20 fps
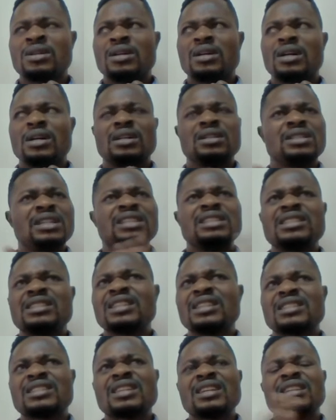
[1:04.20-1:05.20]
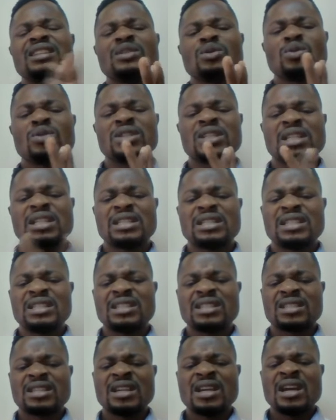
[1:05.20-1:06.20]
That is exactly what it
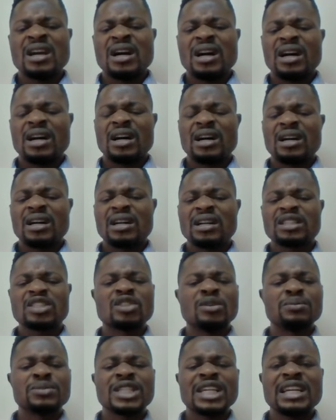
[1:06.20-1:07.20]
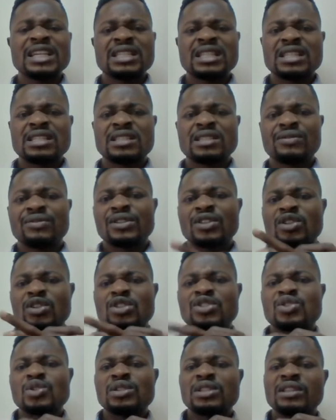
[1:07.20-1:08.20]
is. Sometimes it's
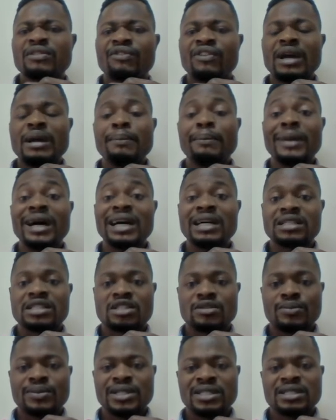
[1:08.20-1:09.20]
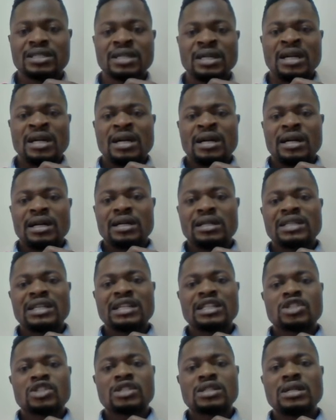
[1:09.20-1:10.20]
difficult to define math, but
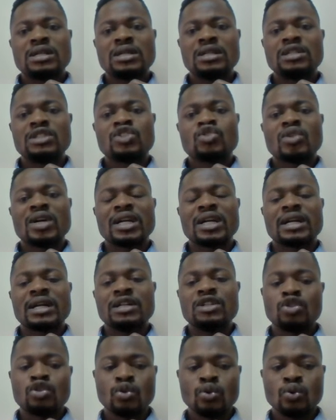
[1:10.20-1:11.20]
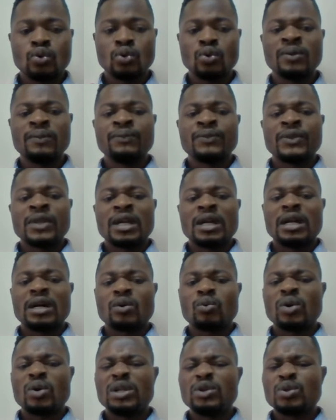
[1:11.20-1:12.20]
that's the little I can do.
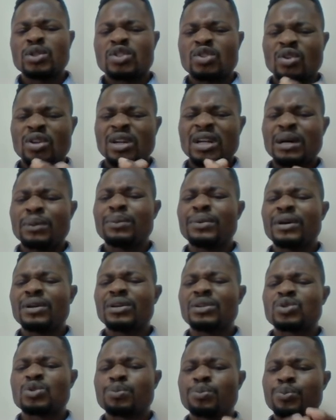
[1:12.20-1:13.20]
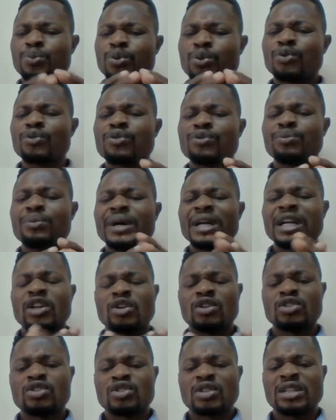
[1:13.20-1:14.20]
When we talk about proof by
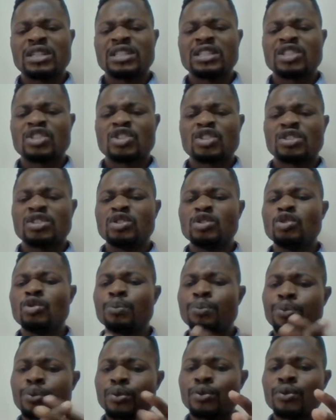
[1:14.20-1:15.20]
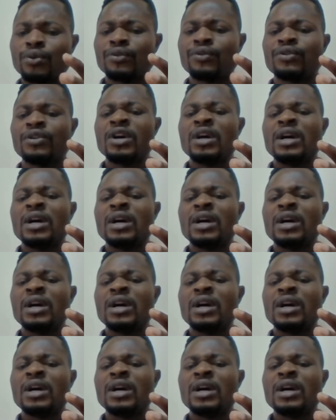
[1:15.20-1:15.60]
contradiction, you prove